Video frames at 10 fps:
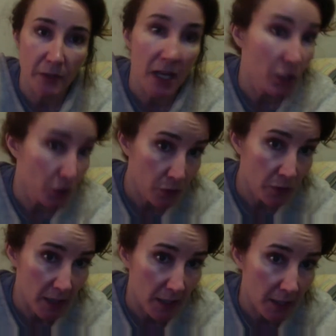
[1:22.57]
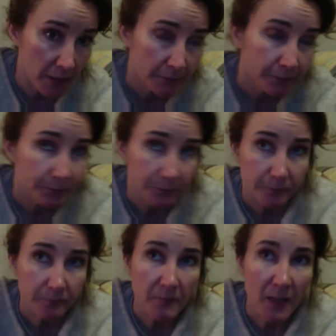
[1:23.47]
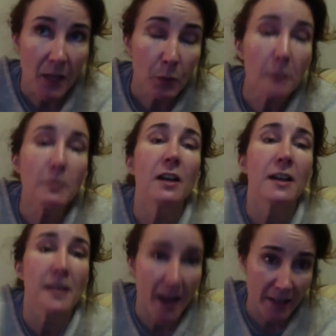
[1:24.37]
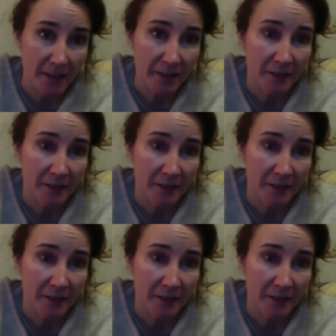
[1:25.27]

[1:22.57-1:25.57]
and you unique, and we'll apply that.